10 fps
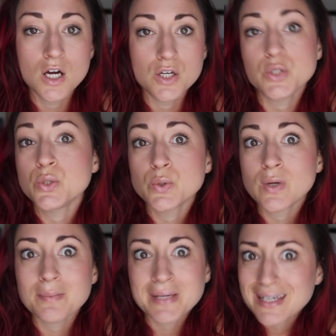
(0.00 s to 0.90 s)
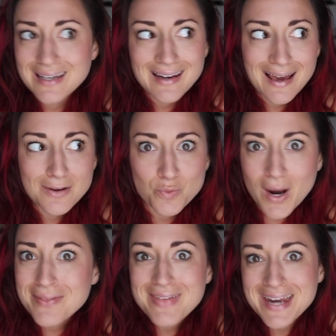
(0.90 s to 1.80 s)
you can be eating
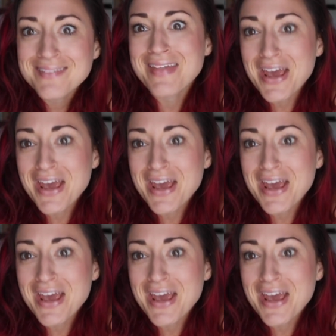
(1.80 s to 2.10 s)
right then and